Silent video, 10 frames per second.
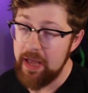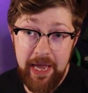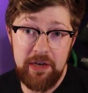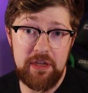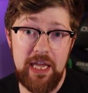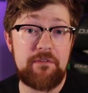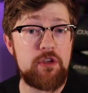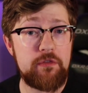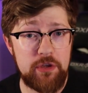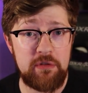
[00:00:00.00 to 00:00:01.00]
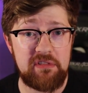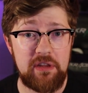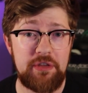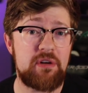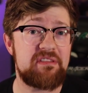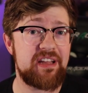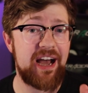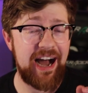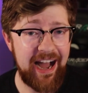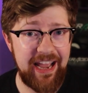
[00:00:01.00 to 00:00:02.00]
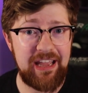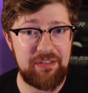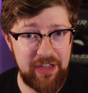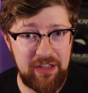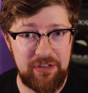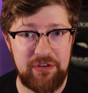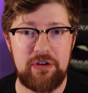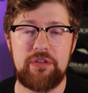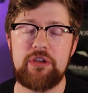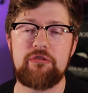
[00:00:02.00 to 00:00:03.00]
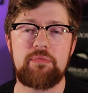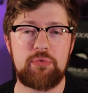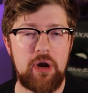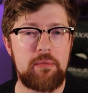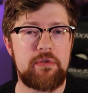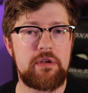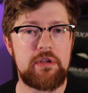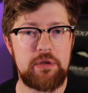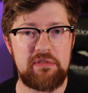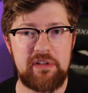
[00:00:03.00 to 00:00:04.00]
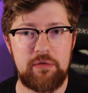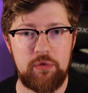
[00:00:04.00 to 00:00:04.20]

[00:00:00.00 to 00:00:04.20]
And if you've used it, there is a high likelihood that you've probably used it